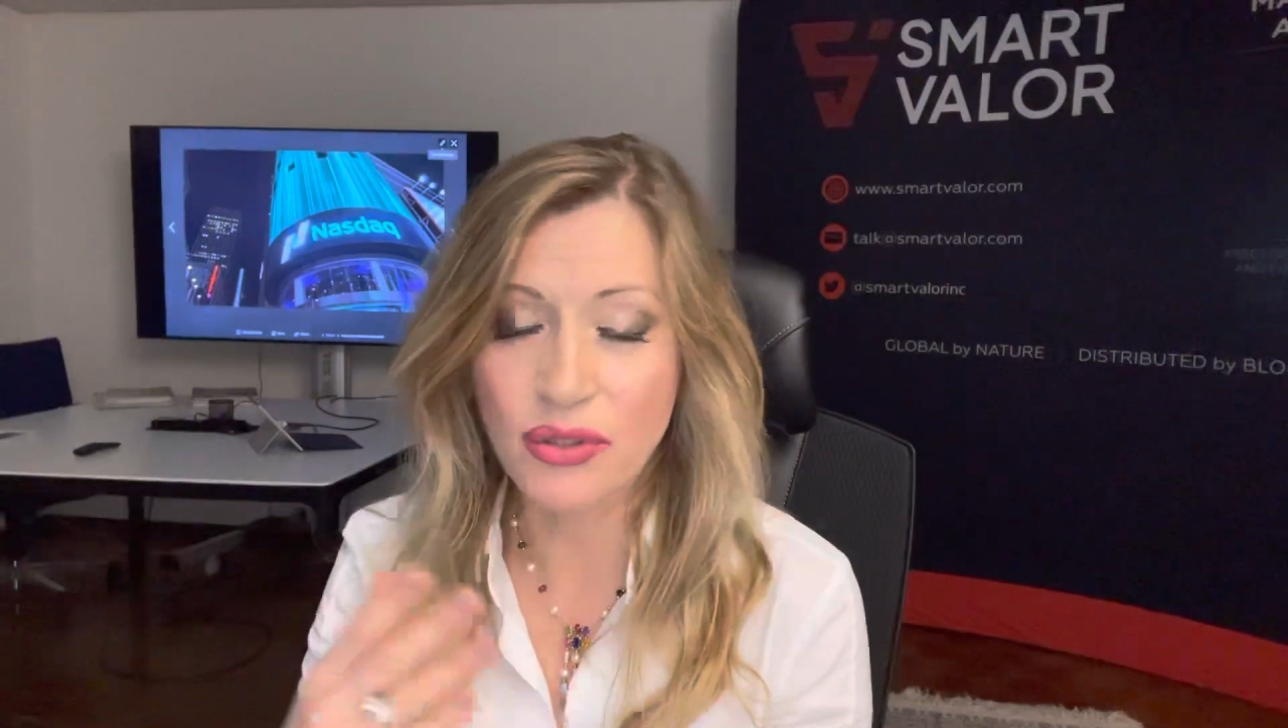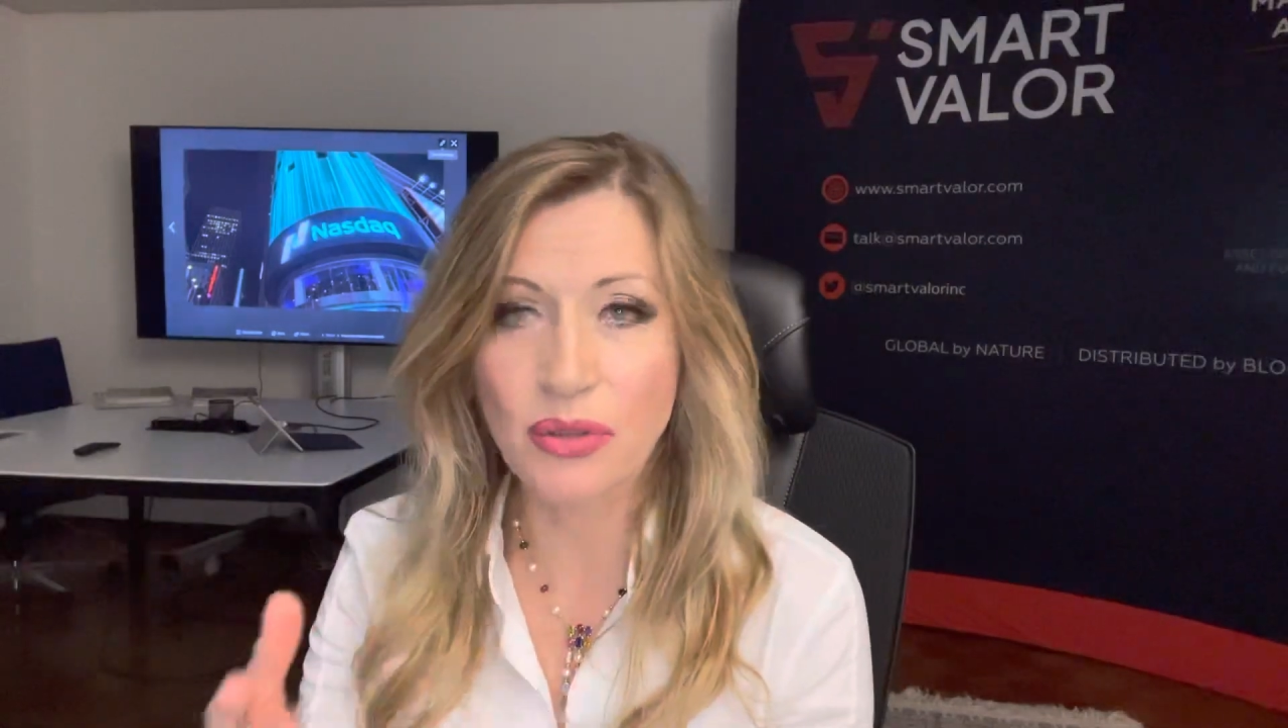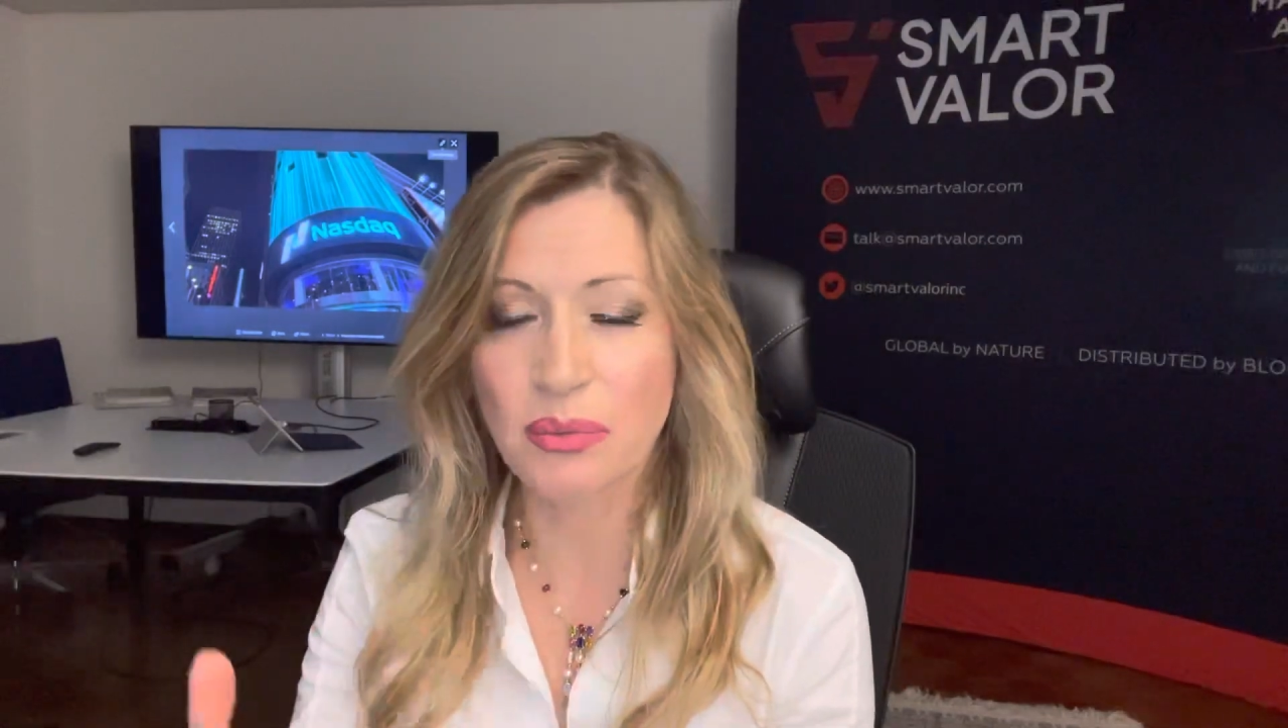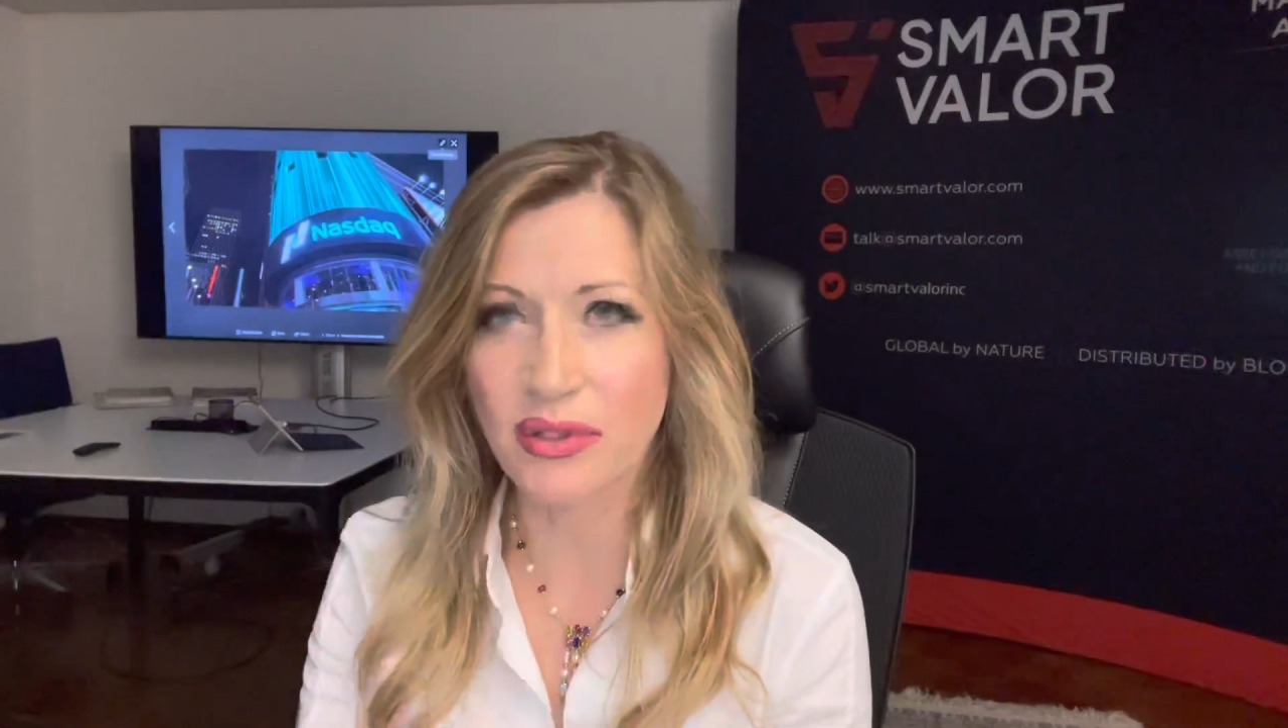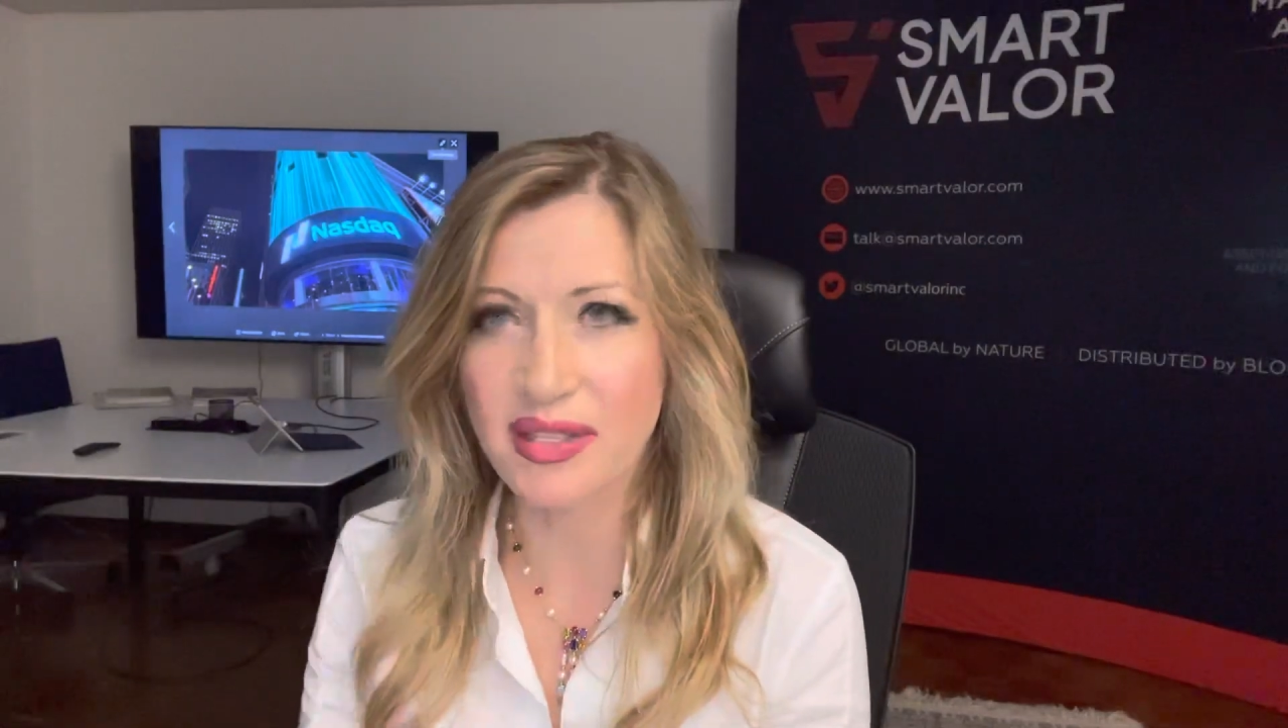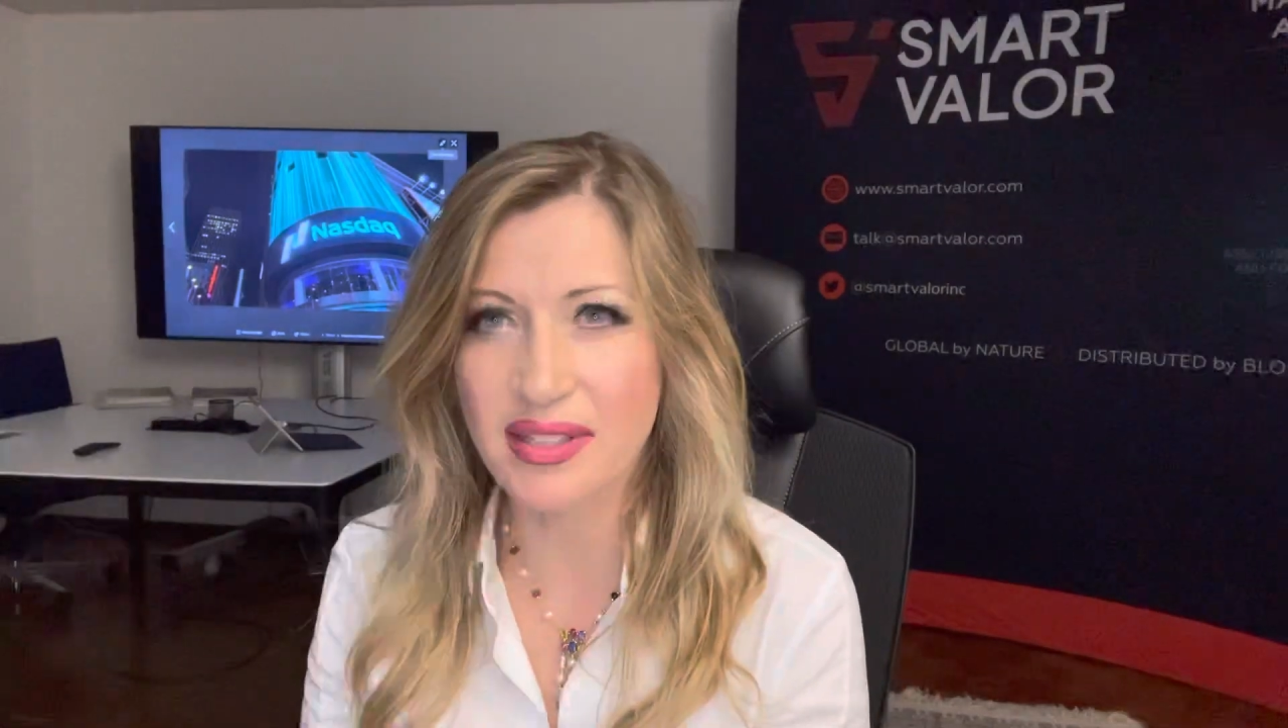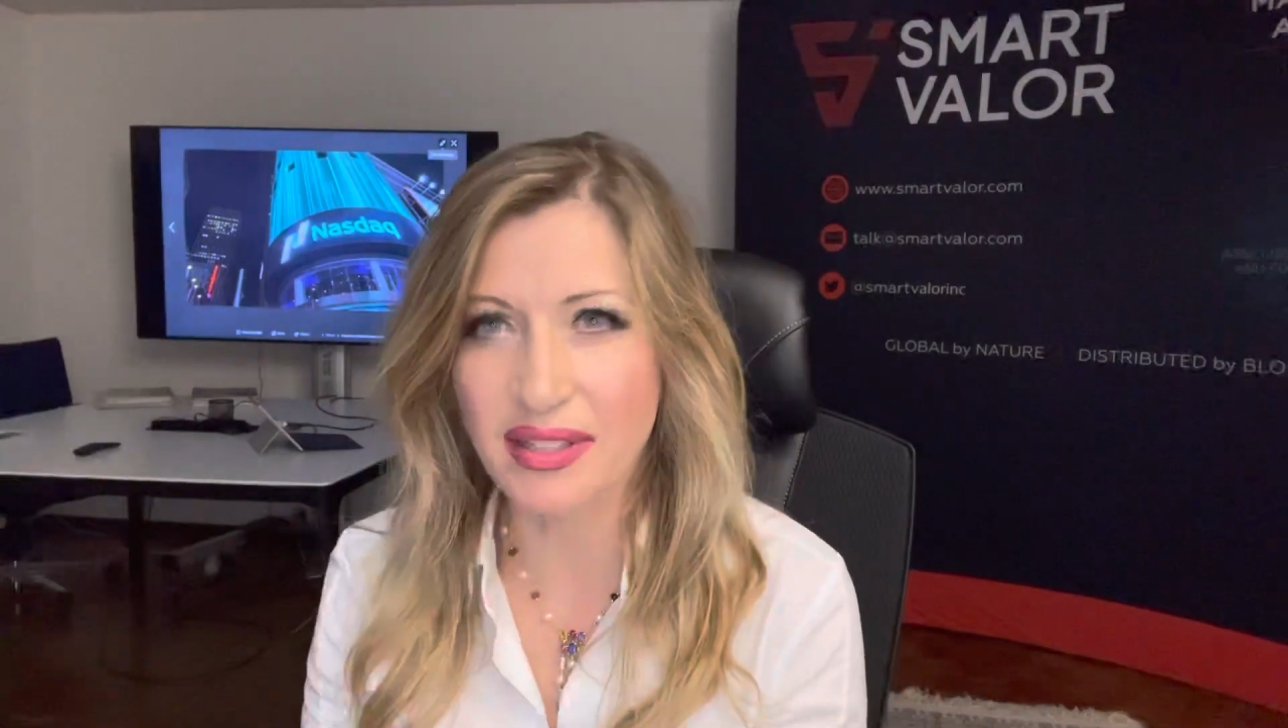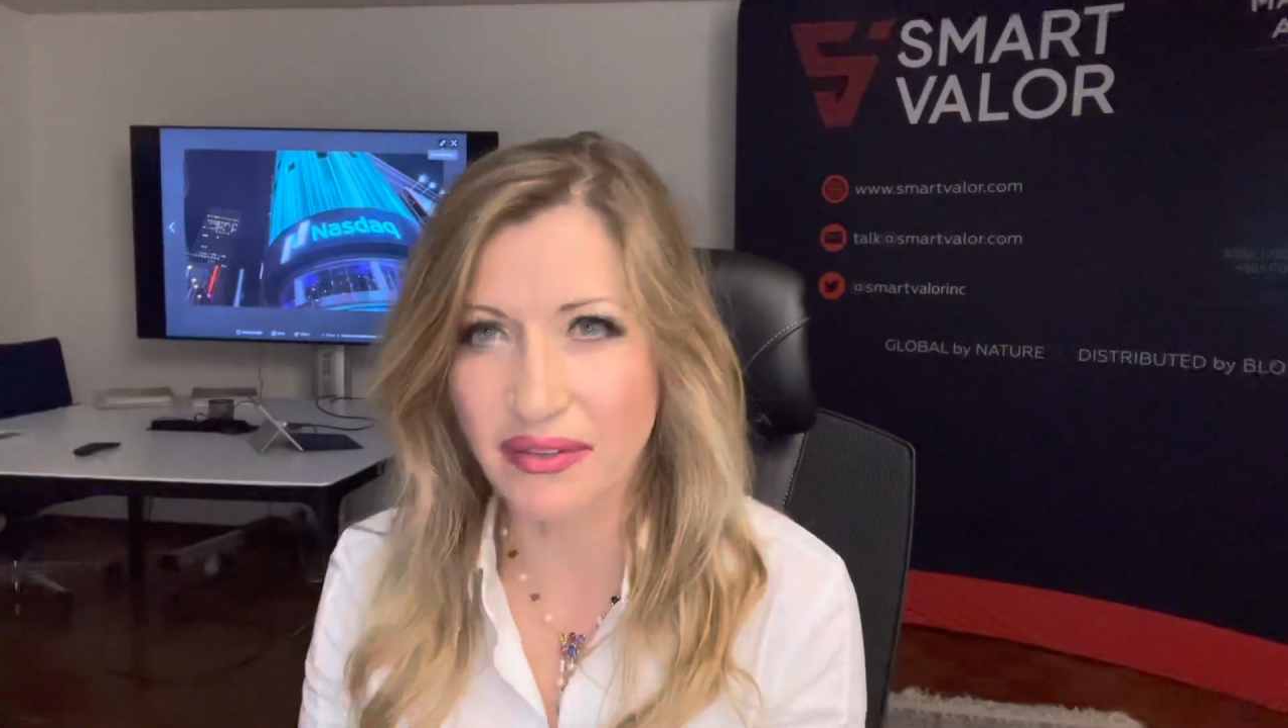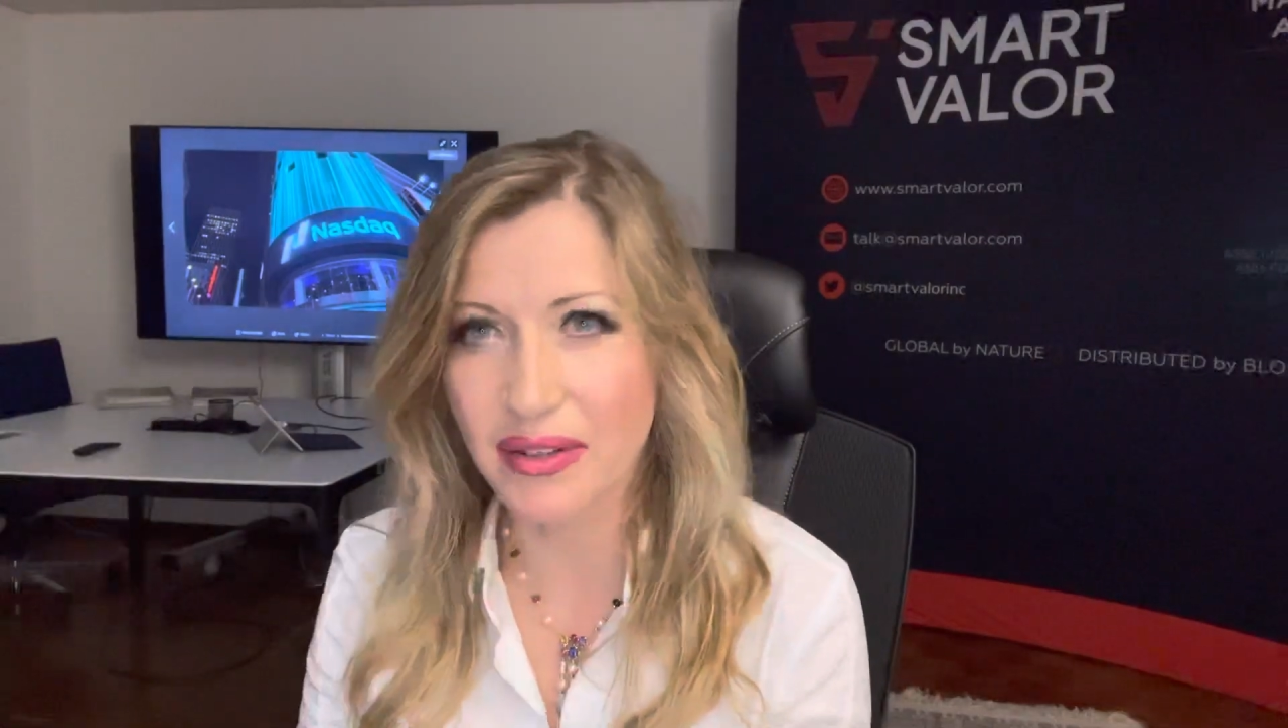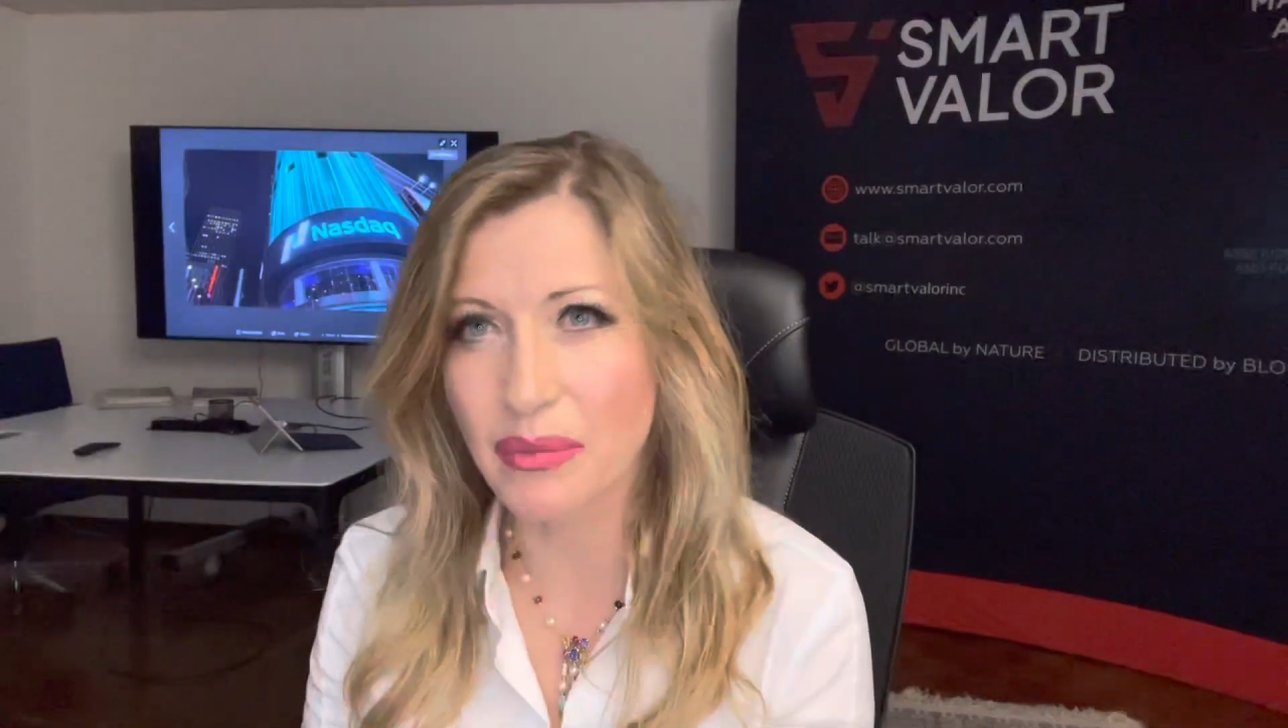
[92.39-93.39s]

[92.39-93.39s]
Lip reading: $2.7